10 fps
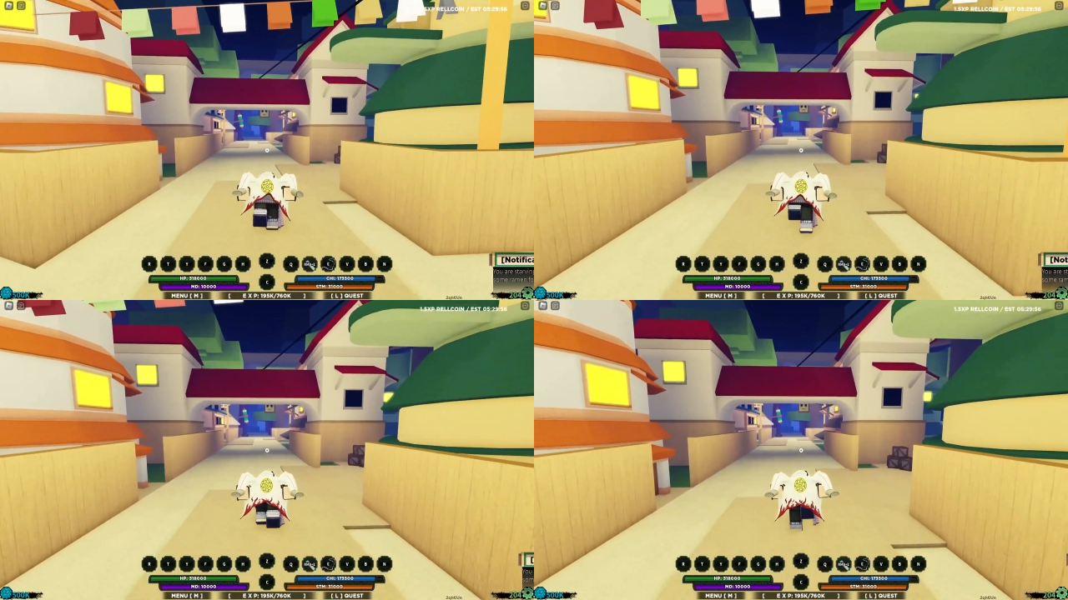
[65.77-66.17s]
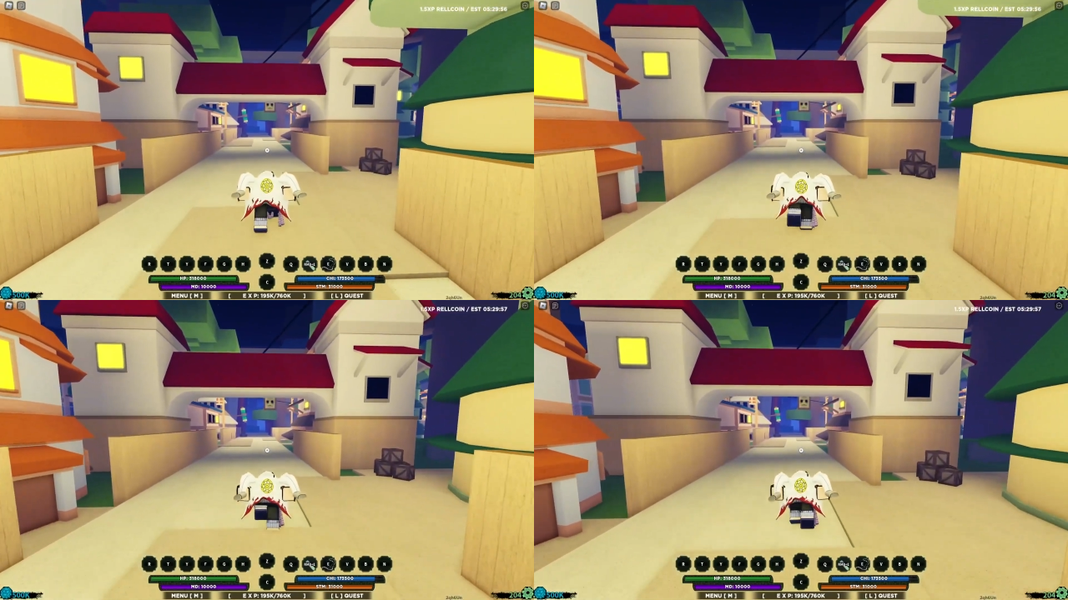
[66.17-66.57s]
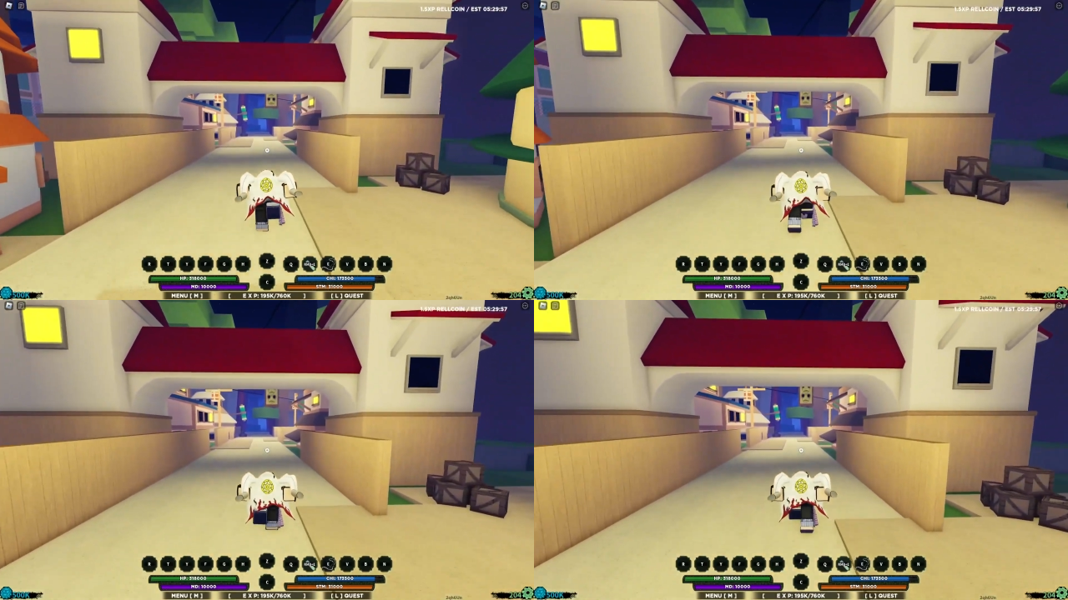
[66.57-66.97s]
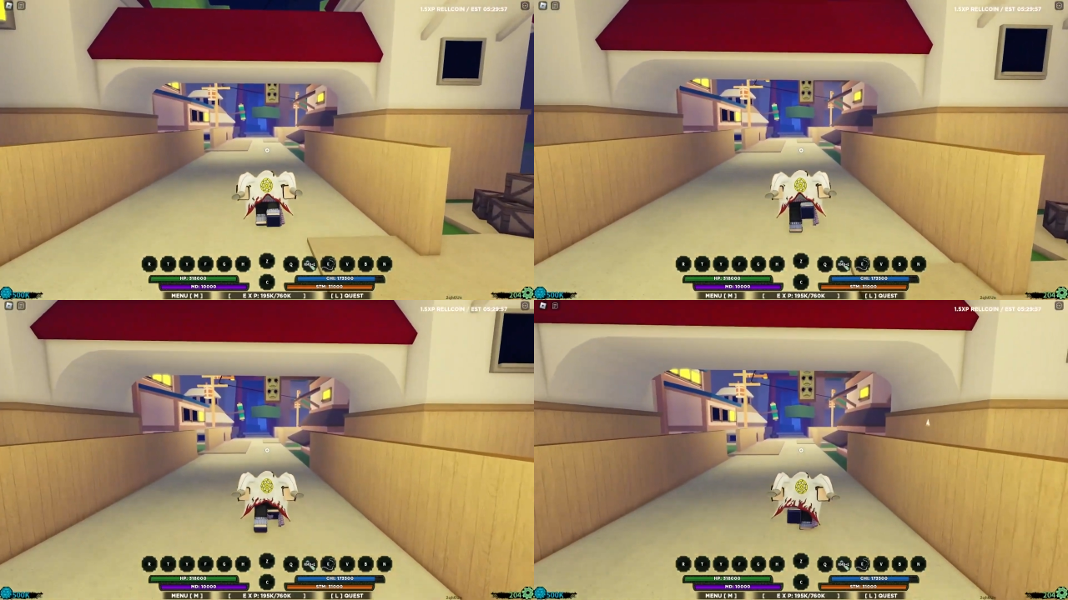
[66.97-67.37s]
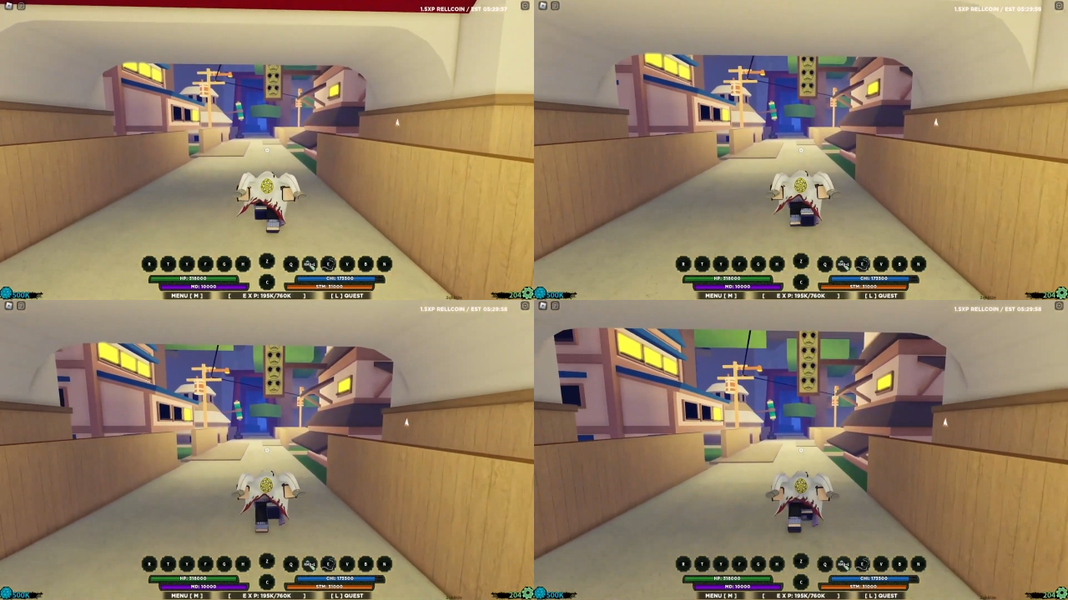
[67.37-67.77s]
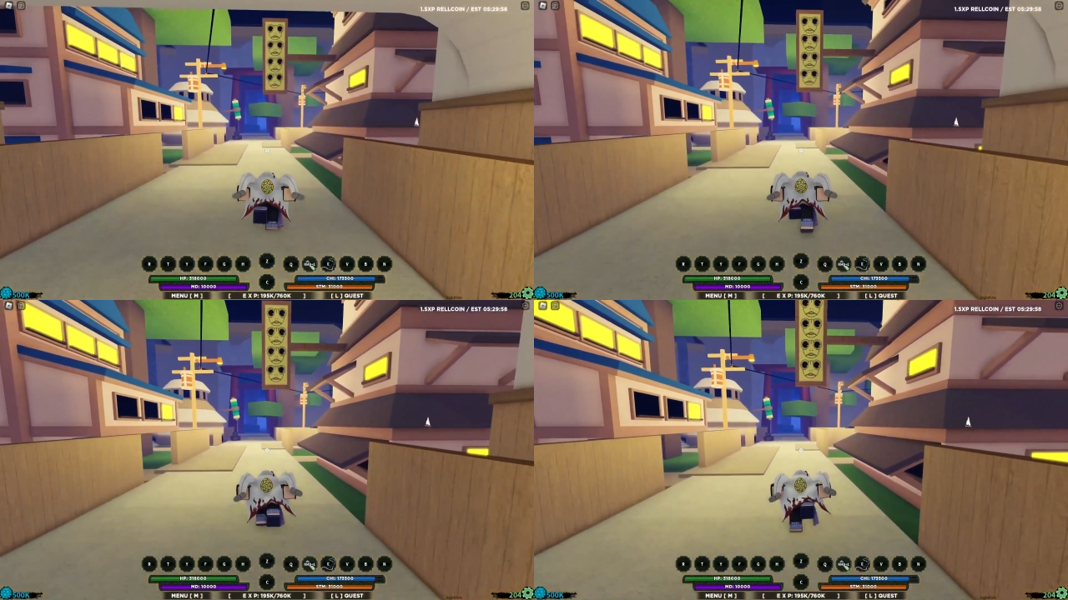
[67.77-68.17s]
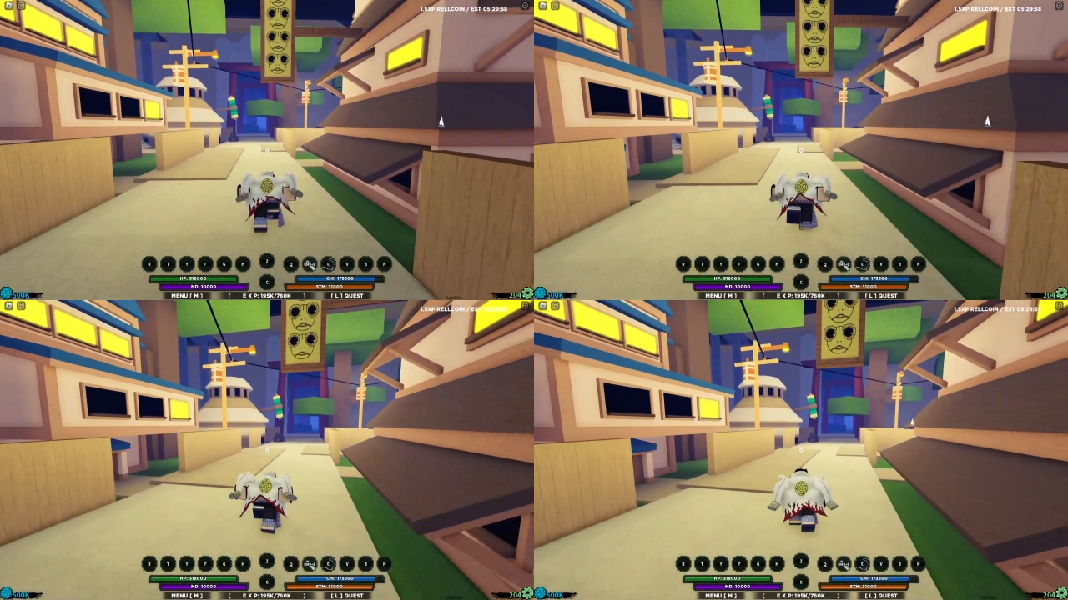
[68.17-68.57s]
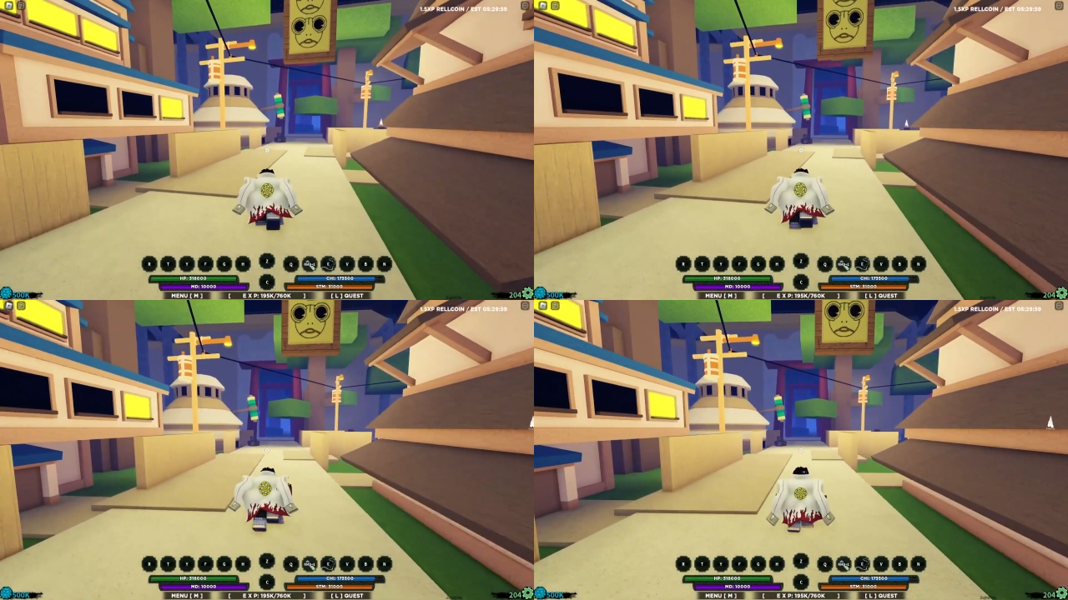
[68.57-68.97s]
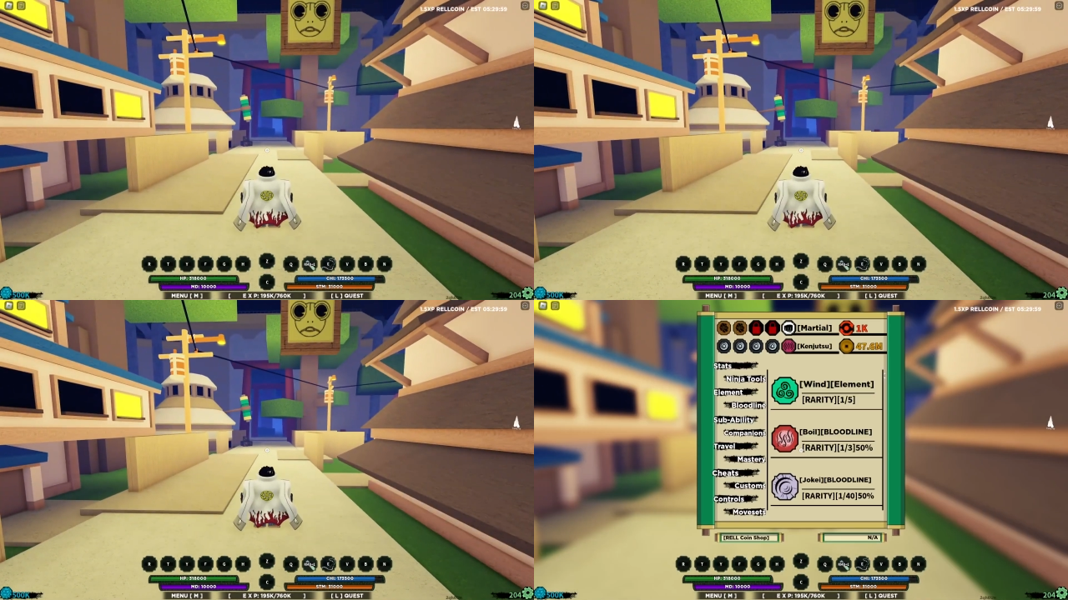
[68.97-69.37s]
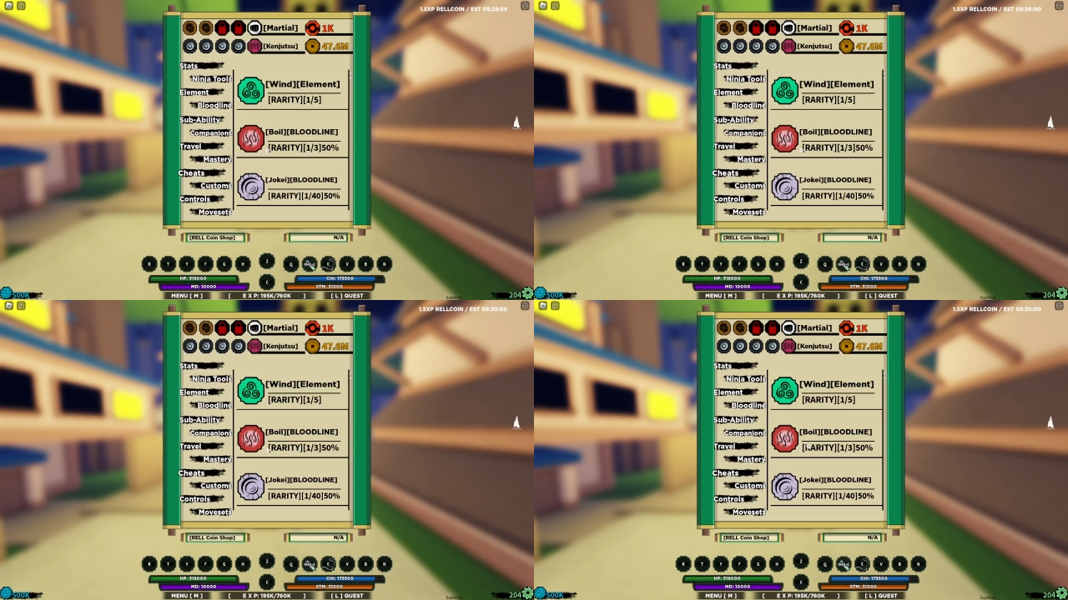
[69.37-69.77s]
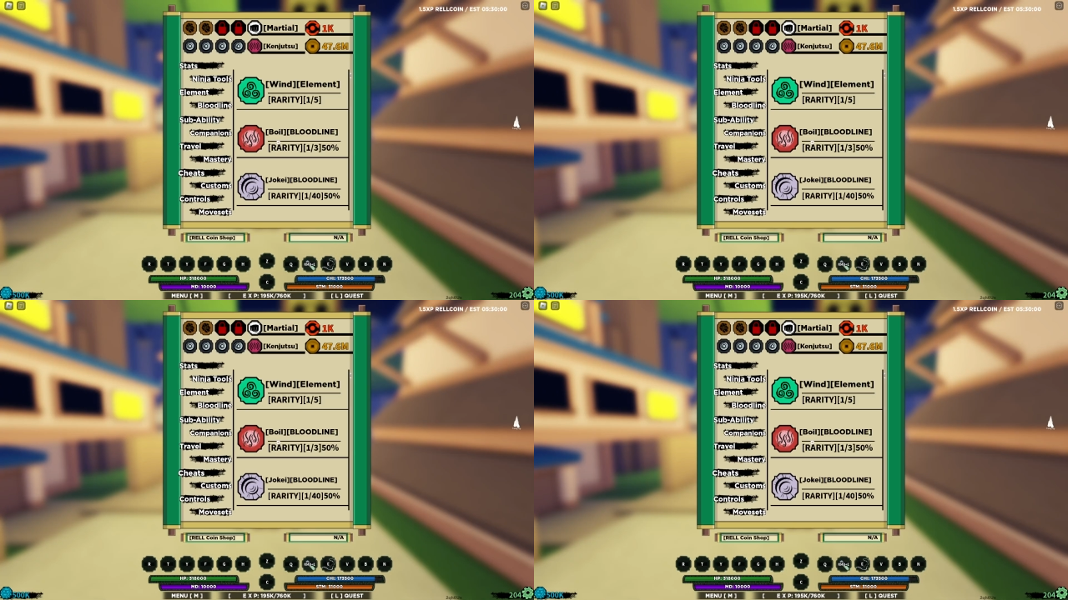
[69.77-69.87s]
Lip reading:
No face is visible, so there are no lips to read.